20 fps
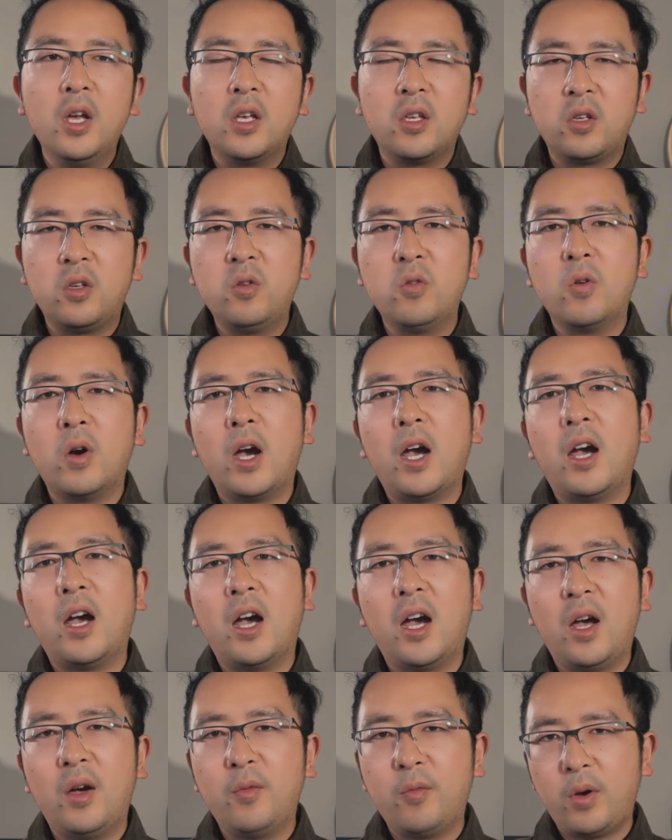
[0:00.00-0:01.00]
you
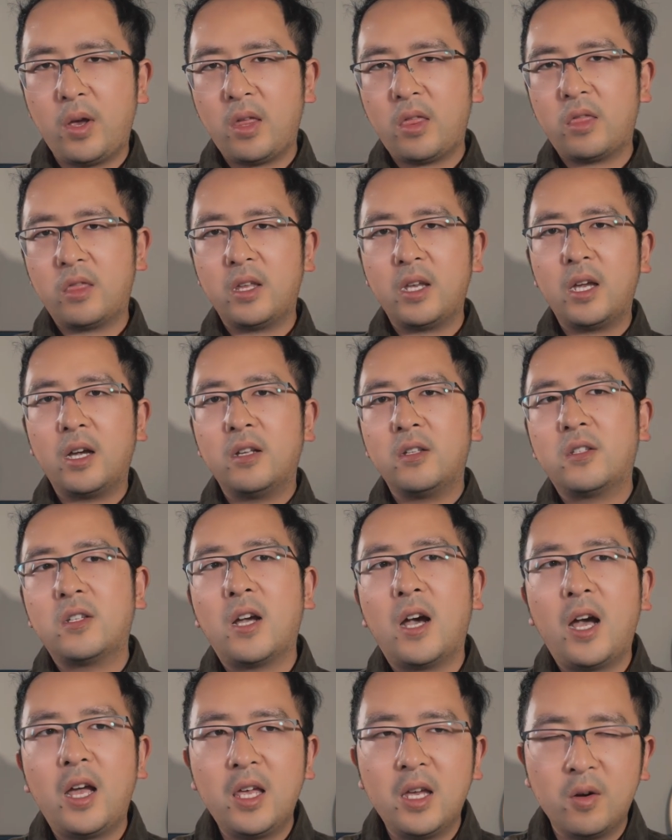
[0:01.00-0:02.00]
are with the
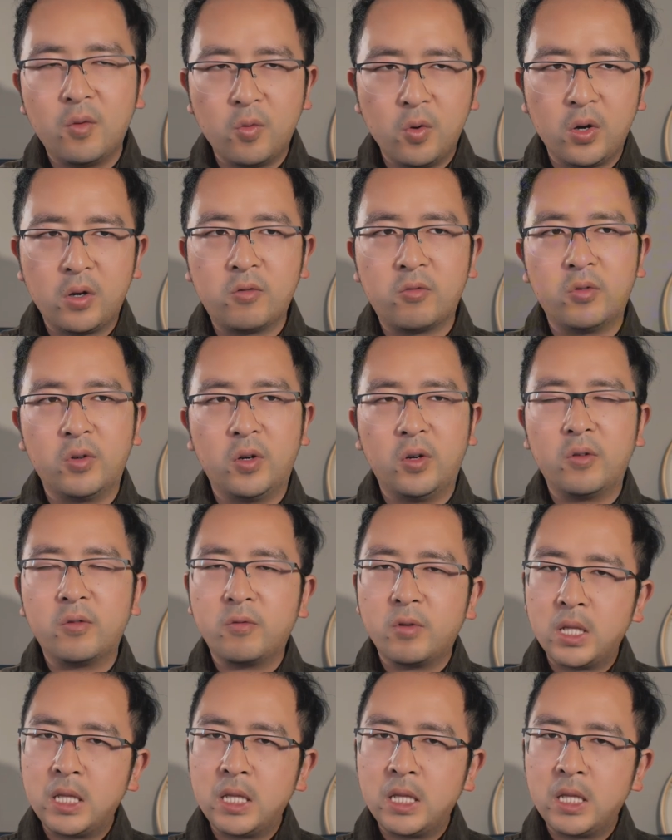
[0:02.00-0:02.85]
entire workflow,